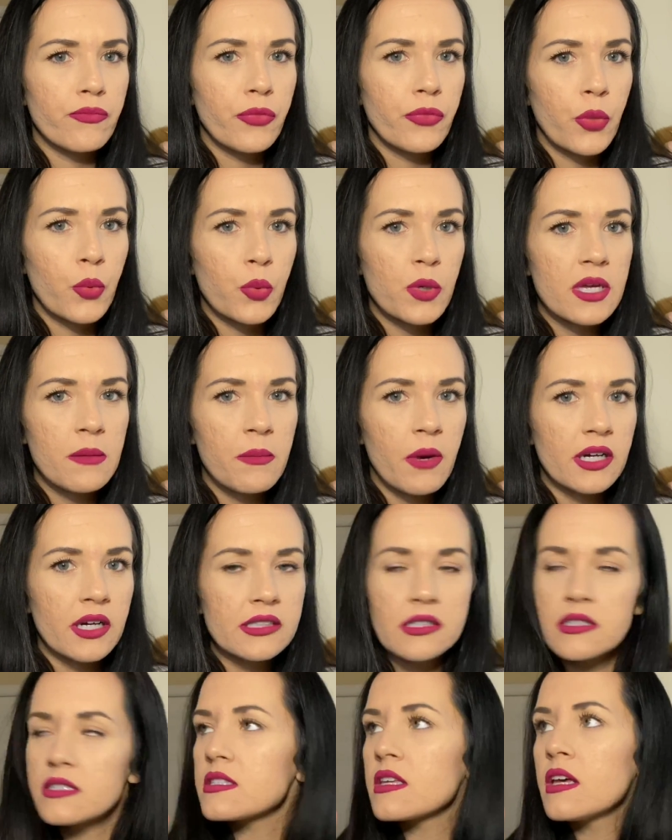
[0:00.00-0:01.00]
3
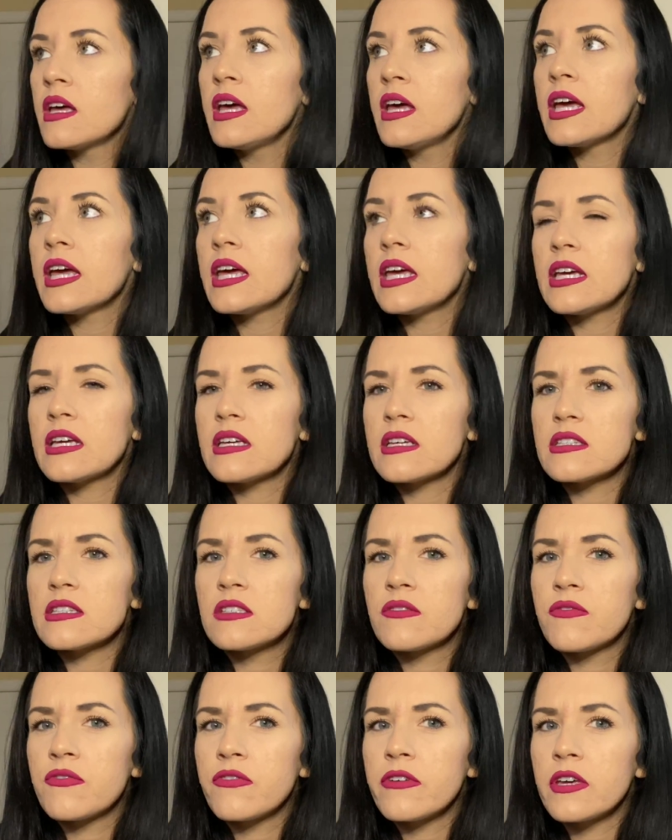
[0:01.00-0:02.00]
months, is
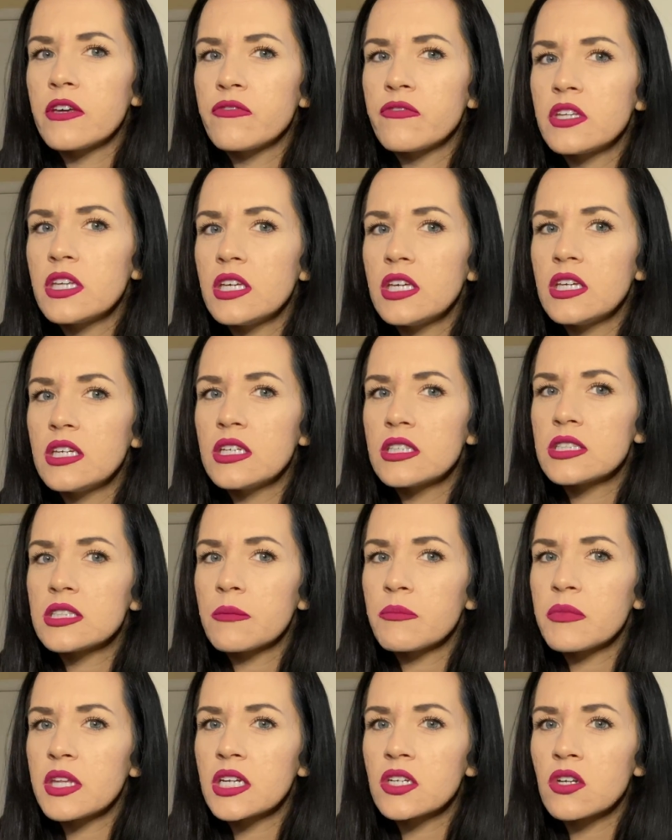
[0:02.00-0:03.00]
$50
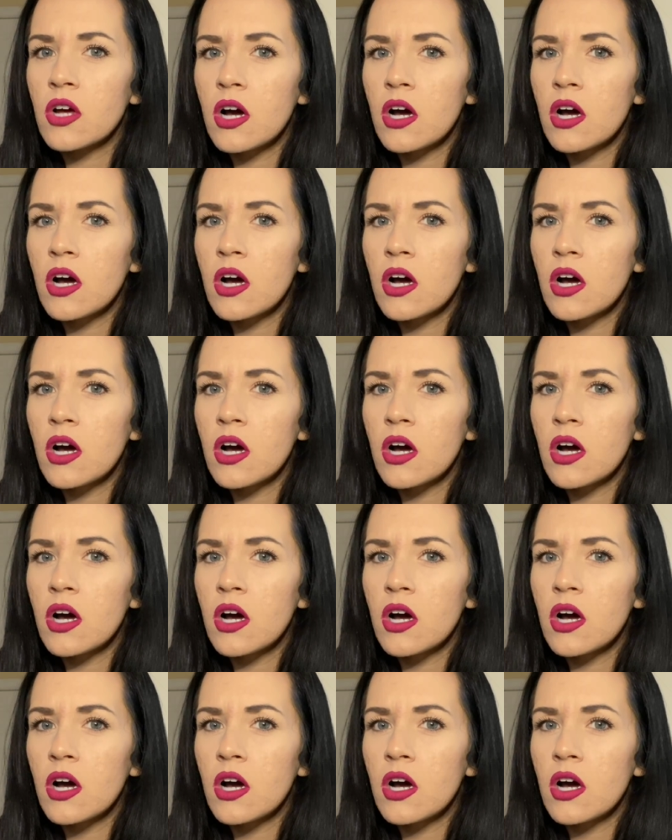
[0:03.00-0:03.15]
something.